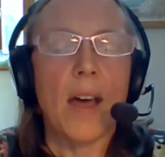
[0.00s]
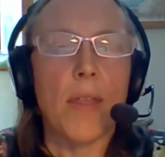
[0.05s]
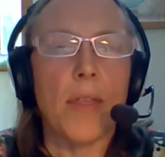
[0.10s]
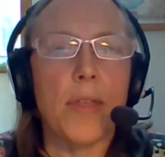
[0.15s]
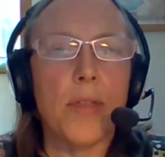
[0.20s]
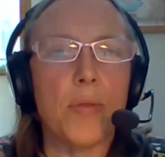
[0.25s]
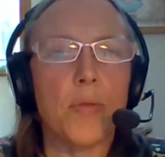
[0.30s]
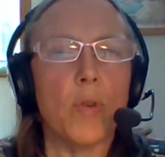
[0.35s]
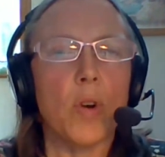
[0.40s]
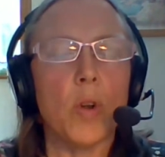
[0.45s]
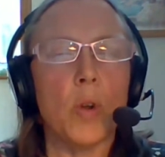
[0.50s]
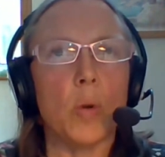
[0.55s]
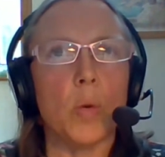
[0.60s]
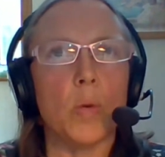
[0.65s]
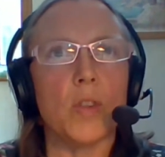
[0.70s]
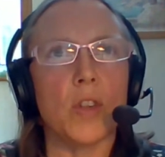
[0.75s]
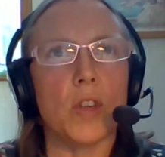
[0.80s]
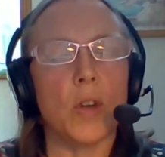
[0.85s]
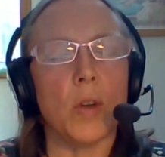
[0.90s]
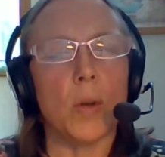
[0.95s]
through
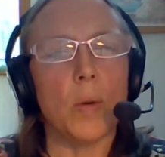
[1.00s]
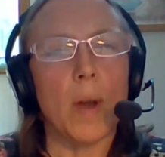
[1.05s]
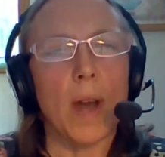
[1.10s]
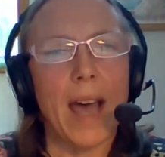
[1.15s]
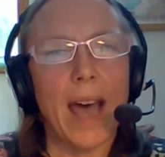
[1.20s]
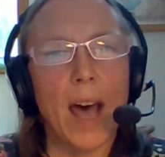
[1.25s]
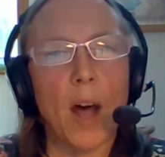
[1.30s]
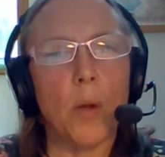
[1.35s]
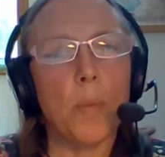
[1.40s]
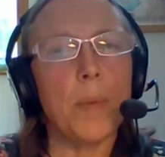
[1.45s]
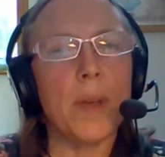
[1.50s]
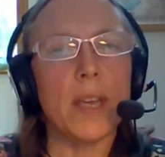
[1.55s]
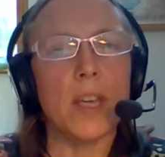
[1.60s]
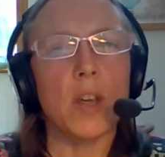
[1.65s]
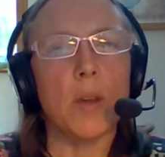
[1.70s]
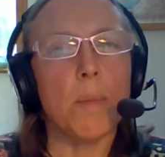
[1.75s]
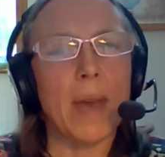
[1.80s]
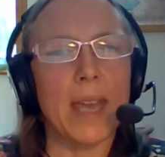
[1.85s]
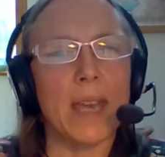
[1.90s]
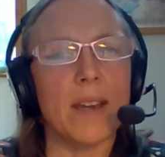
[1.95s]
to helping
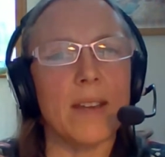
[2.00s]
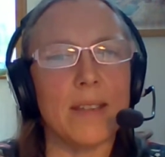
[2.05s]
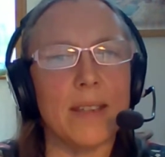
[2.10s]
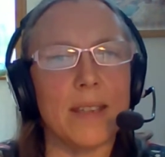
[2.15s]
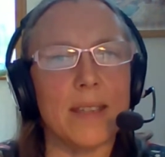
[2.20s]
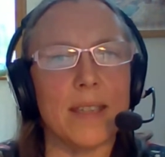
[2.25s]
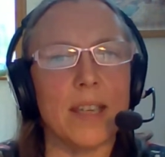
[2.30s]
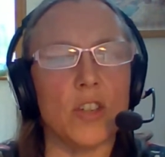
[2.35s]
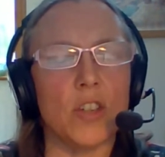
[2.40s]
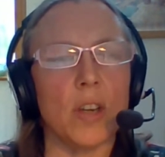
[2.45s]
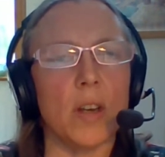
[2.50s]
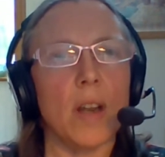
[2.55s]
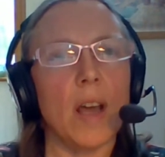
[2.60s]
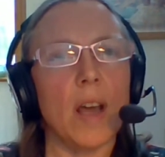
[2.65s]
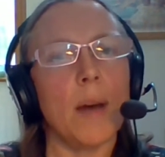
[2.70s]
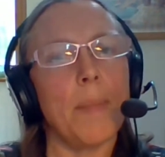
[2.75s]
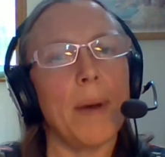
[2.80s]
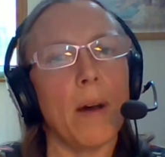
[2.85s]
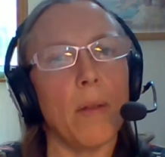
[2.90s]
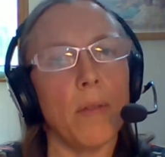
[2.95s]
you make a decision
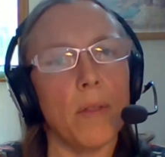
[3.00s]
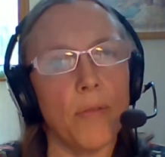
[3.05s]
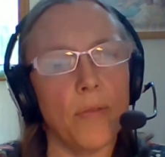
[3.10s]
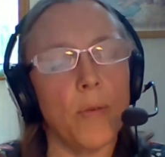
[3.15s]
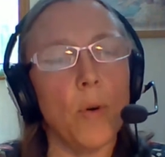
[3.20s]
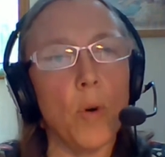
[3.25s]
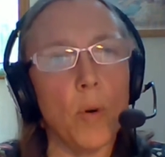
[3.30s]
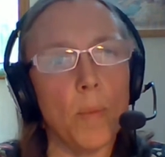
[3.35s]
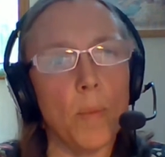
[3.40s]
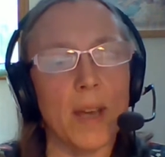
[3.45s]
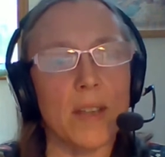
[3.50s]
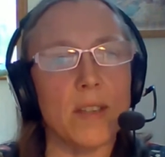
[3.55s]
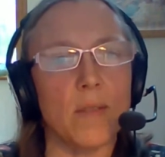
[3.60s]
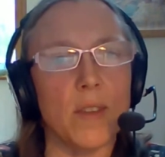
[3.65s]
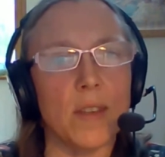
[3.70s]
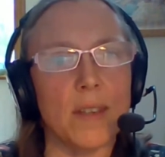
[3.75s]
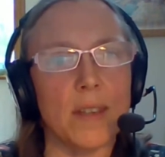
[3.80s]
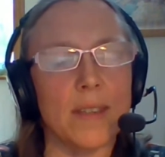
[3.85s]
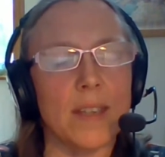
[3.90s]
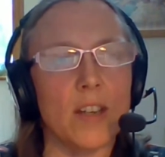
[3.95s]
about the format of
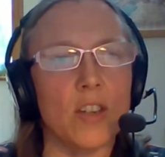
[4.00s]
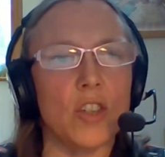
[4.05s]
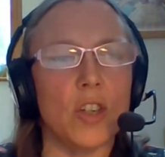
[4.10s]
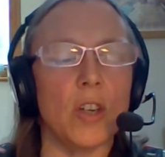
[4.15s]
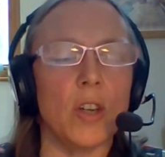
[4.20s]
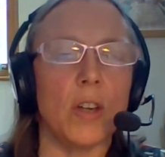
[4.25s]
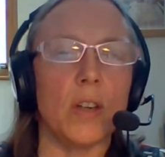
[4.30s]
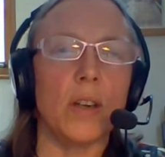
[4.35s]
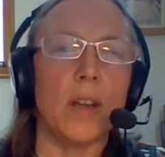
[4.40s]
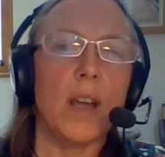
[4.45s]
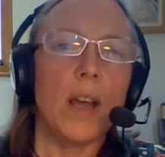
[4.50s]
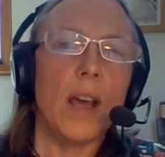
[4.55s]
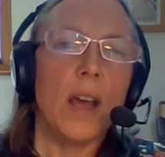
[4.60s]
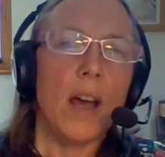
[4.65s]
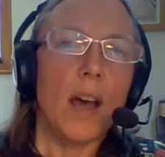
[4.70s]
the decision,